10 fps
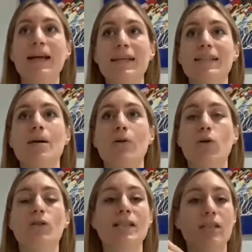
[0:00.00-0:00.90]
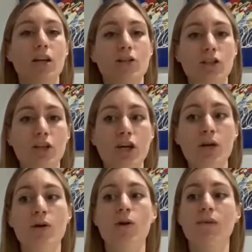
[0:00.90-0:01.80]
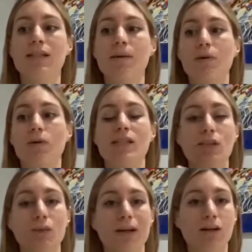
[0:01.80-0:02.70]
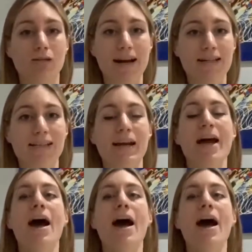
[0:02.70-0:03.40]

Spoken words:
Is that because he's close to you or is that because he's not in a crate?